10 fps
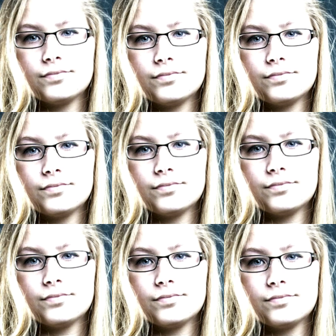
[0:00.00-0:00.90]
that it
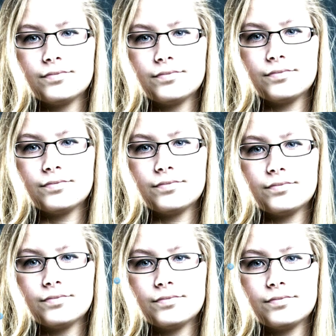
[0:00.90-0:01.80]
separates them from the
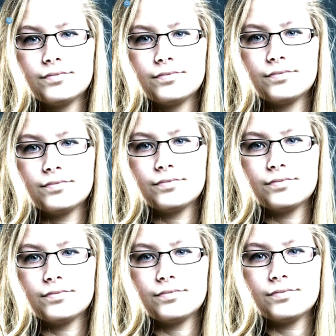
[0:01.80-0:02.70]
background. Then
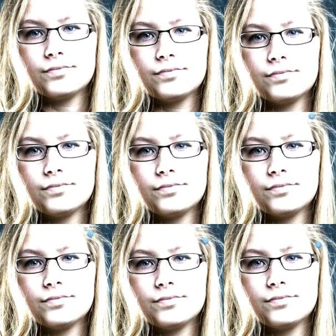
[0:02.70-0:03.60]
I'll take the
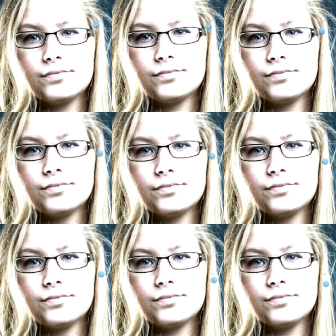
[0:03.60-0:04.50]
magic
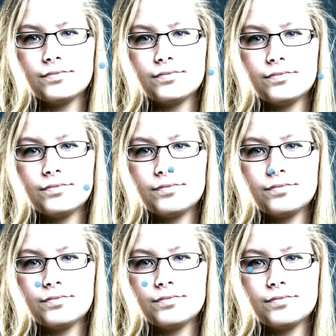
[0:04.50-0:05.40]
selection
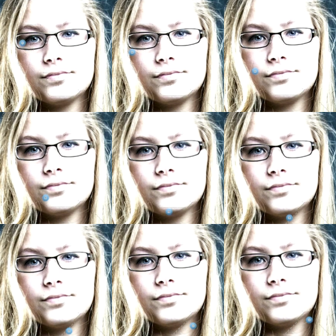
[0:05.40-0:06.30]
tool
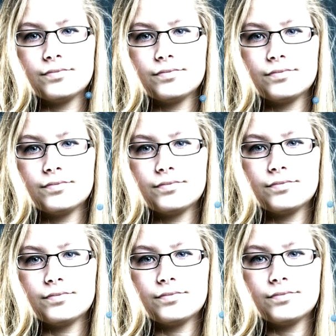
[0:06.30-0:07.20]

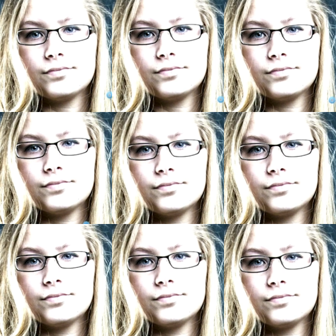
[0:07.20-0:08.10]
and
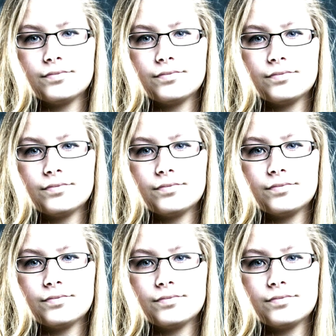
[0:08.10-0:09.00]
just
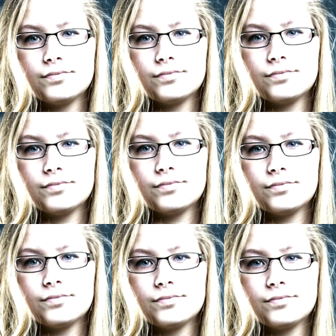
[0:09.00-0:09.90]
start
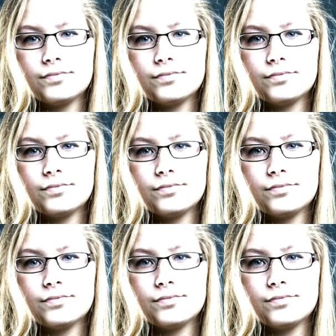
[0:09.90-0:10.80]
selecting
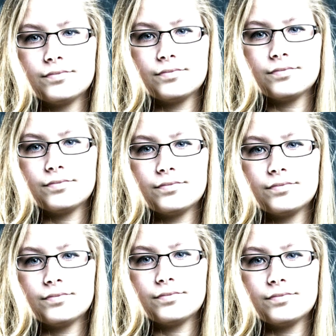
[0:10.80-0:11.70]
them and
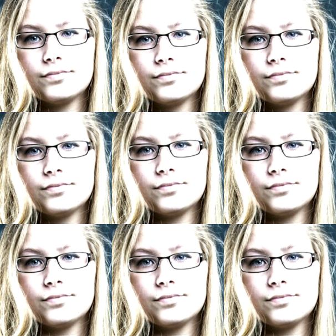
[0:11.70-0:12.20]
eventually